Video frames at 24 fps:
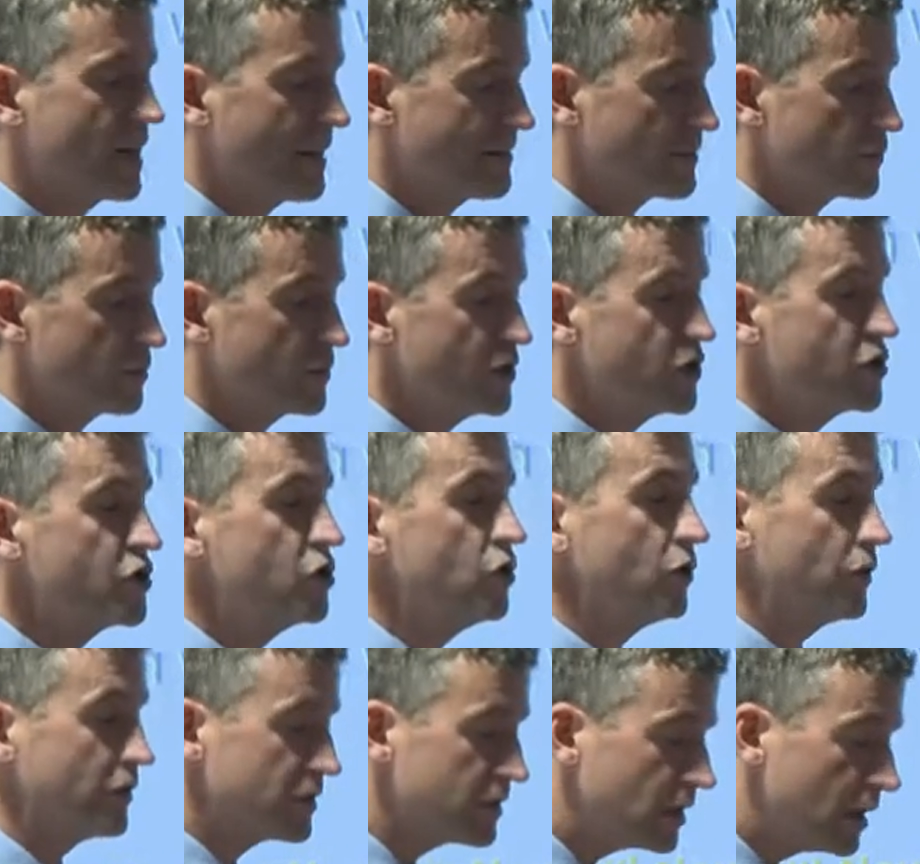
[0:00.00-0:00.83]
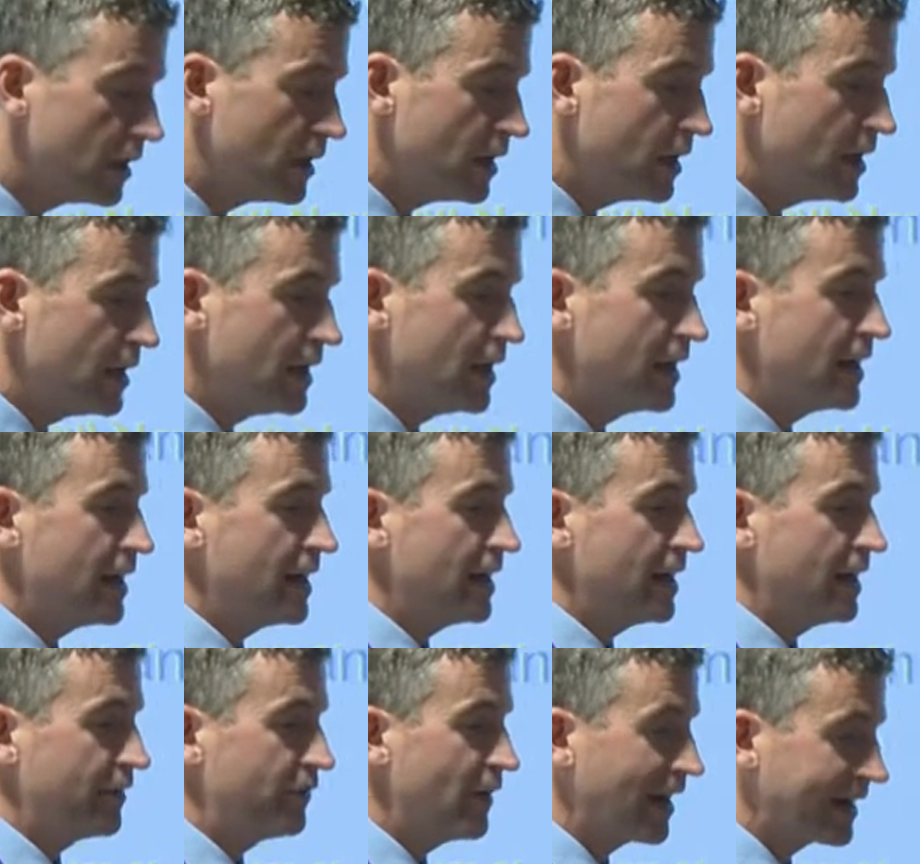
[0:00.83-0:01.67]
time as we should
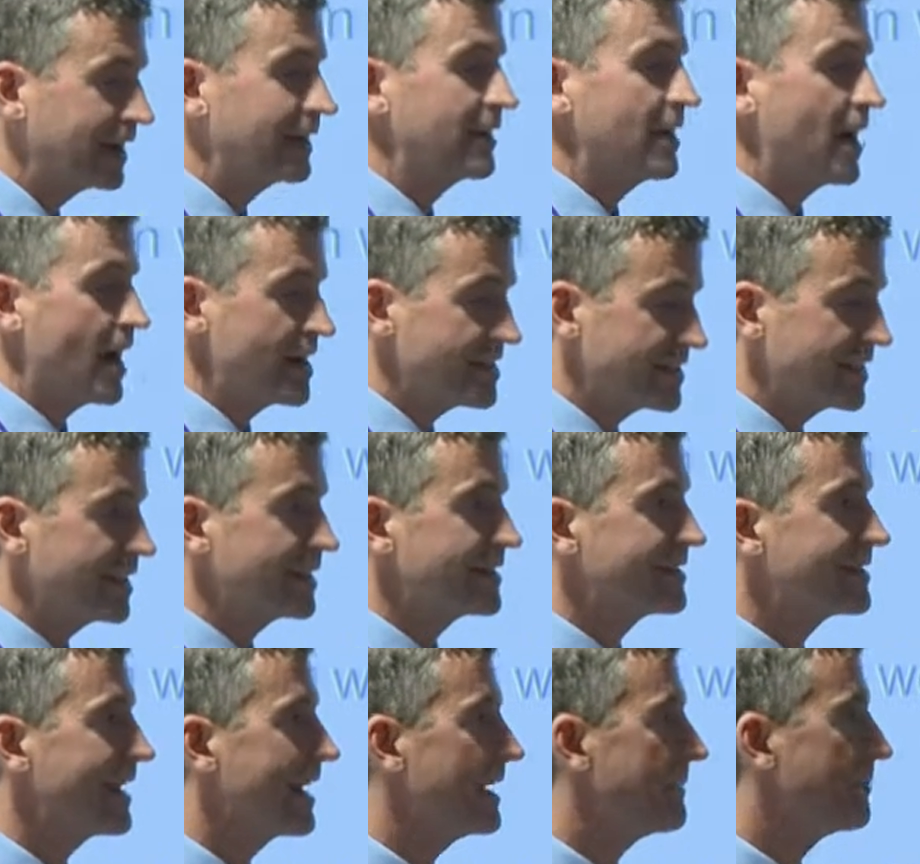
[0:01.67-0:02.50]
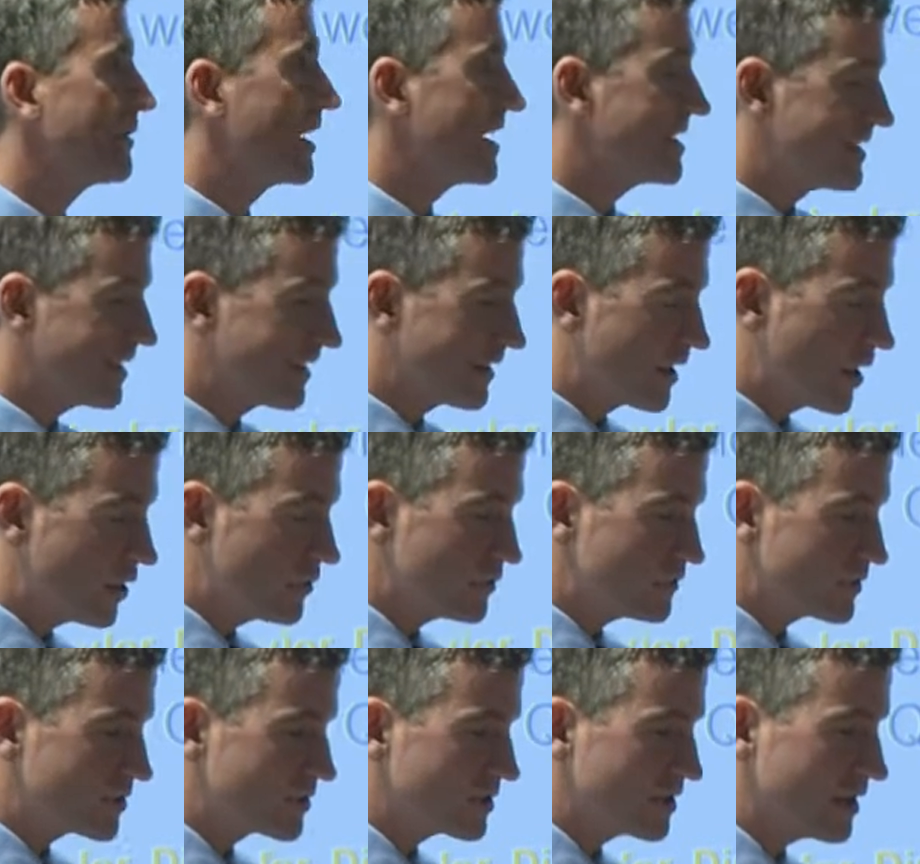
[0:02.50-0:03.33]
recognising and celebrating
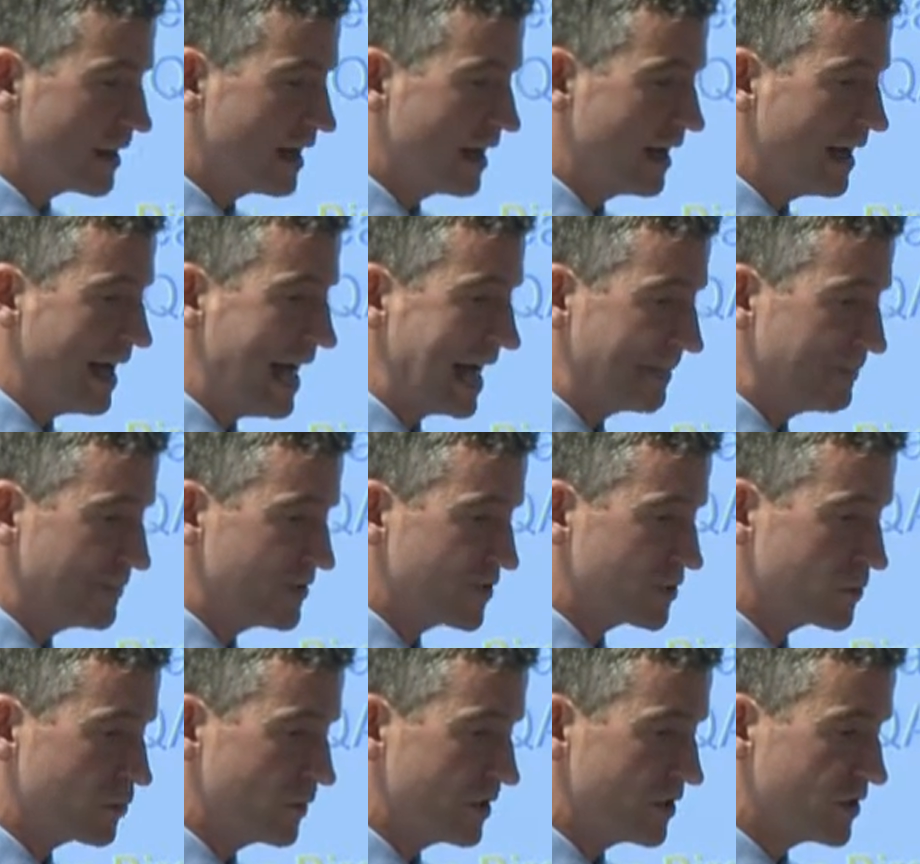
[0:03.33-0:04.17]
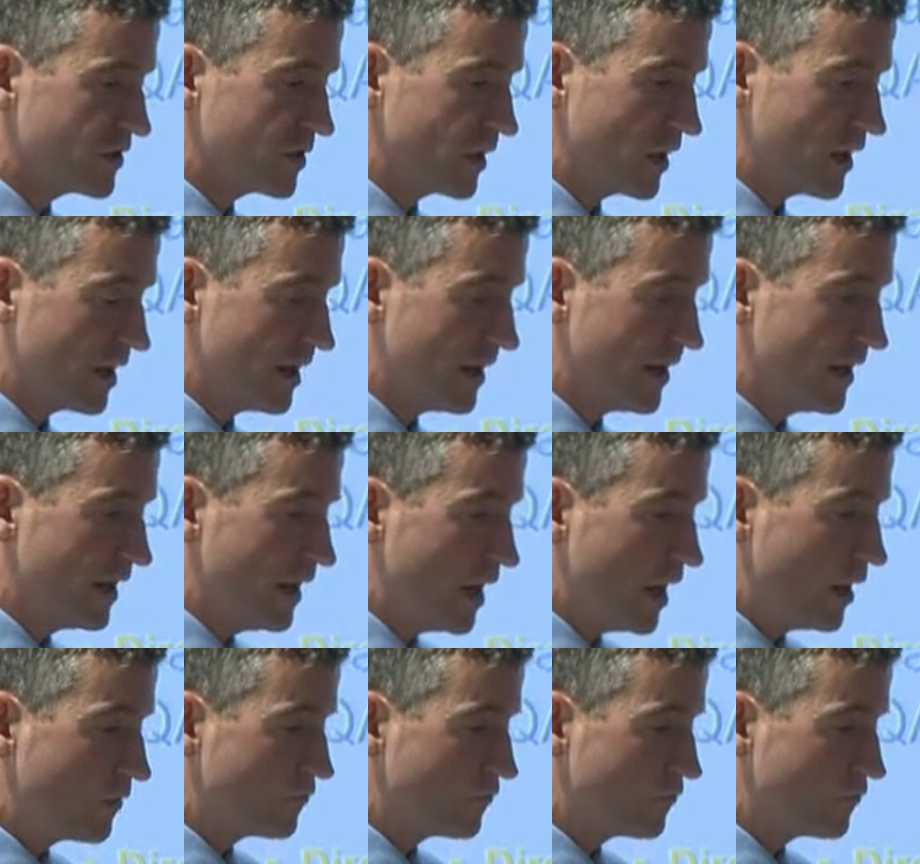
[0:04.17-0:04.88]
those uh, elements which are,